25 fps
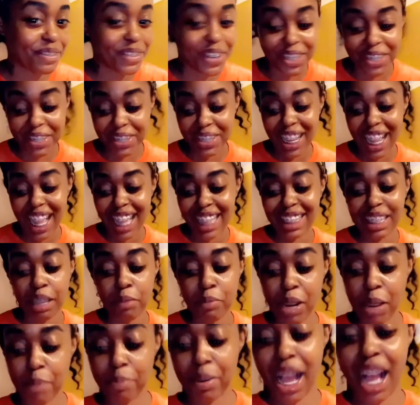you guys. Give
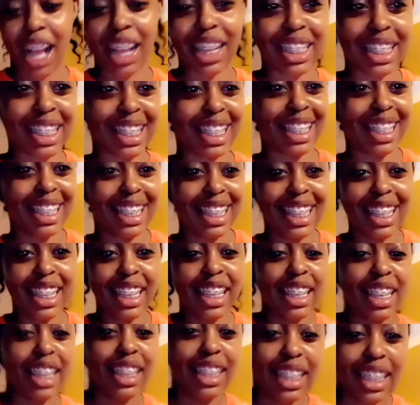me that box.
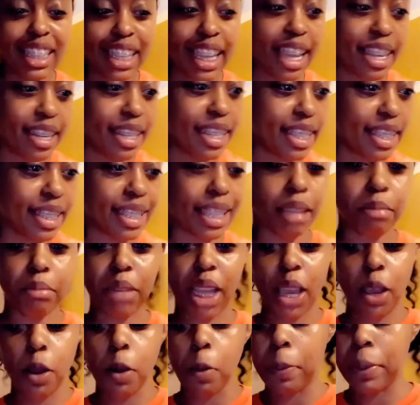I need
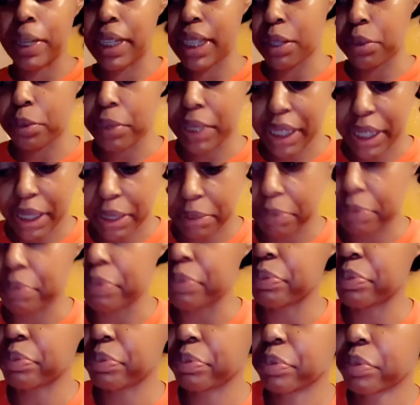something to open it with.
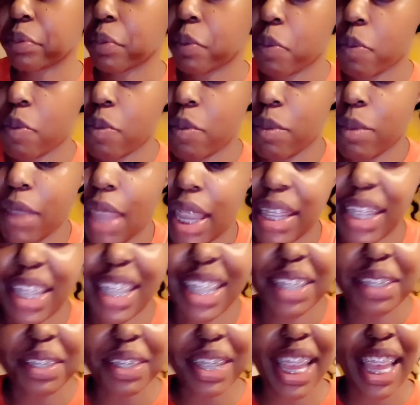
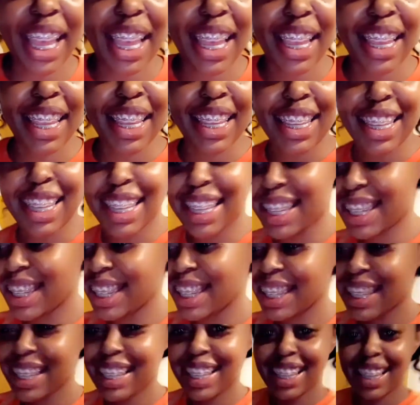Okay.
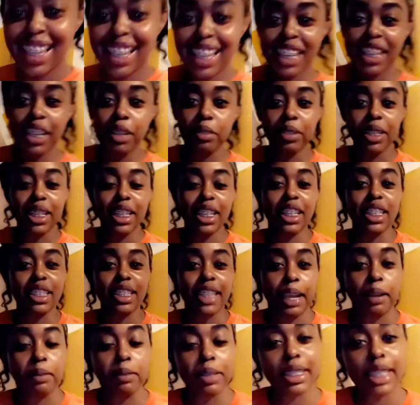Here it is.
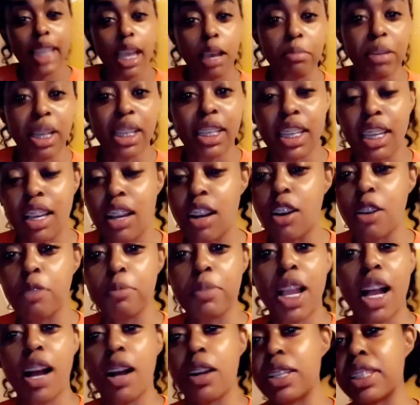Every time I get home,
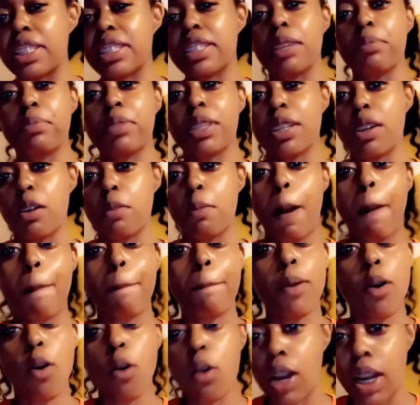y'all, it's something on my
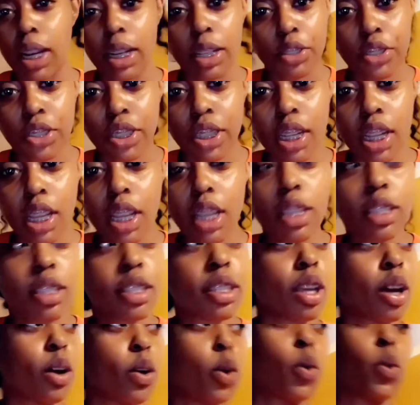porch.
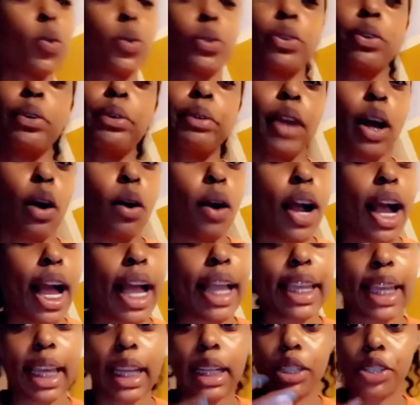So, you know,
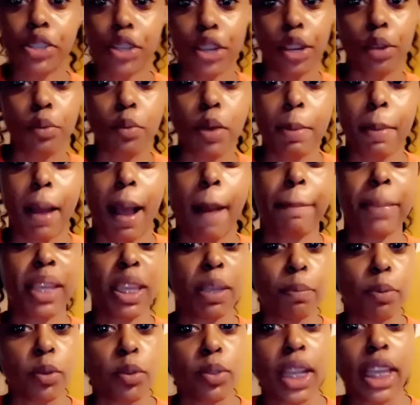I got to share with my
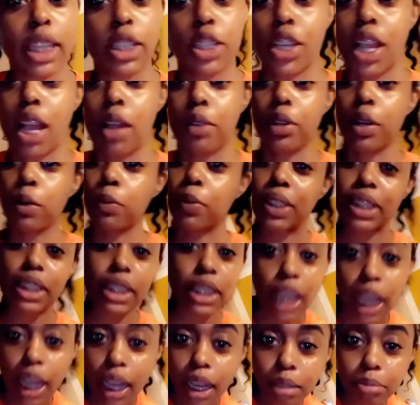people. Let y'all know what's
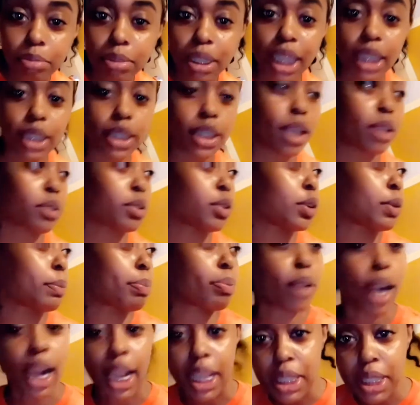up. Let y'all know the
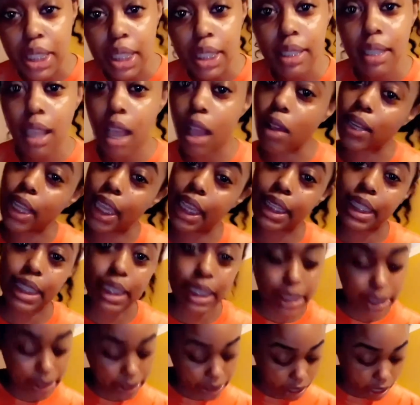prices. All that
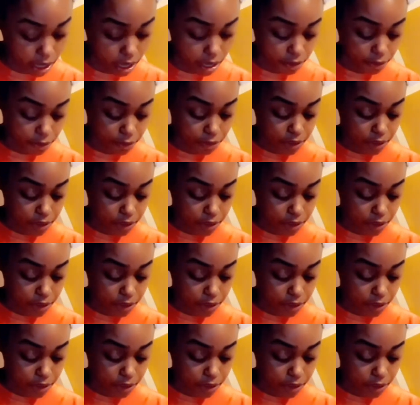good stuff.